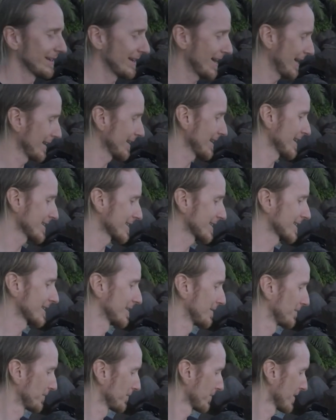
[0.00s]
I guess
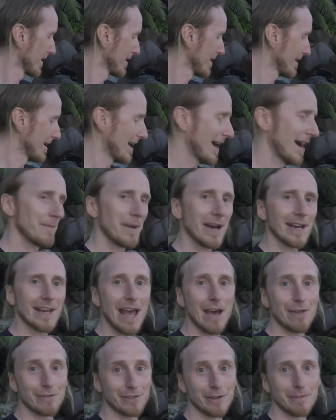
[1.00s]
I might
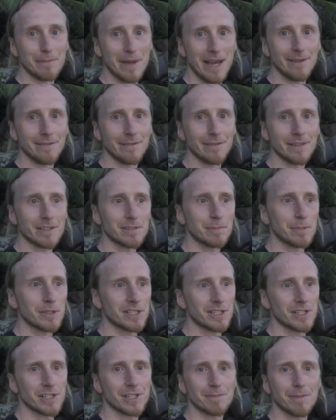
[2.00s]
have to abandon this
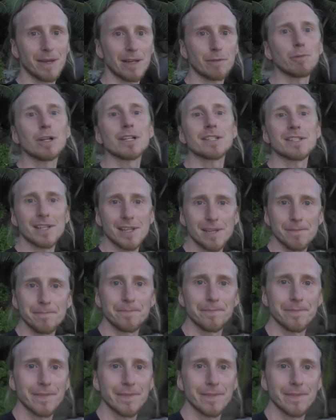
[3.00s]
position, but we'll see.